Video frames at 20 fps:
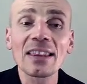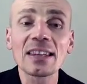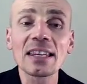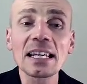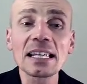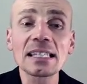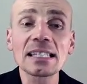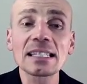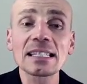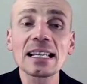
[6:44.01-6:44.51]

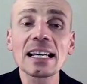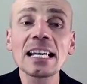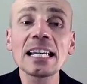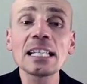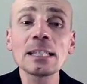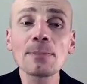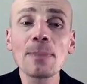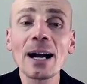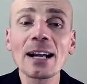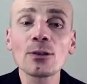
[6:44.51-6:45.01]
This
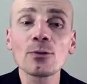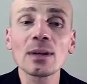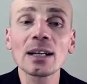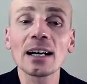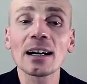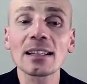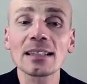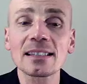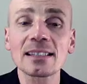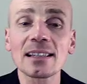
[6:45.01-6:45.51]
is
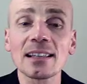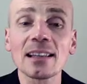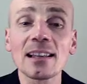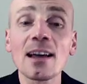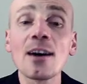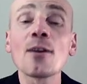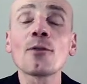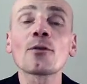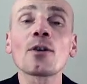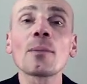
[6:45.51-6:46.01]
Patrik Hutzel
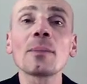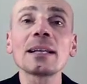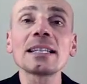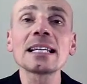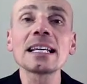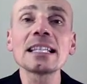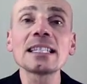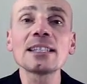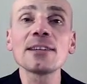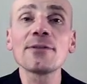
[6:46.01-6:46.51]
from
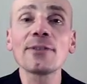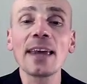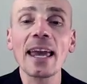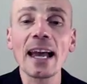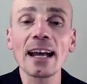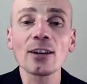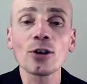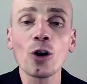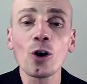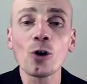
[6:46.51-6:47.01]
Intensive
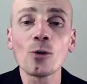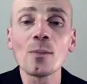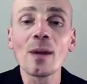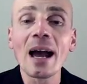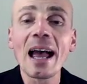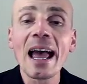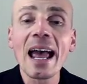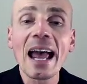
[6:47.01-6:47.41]
Care at Home,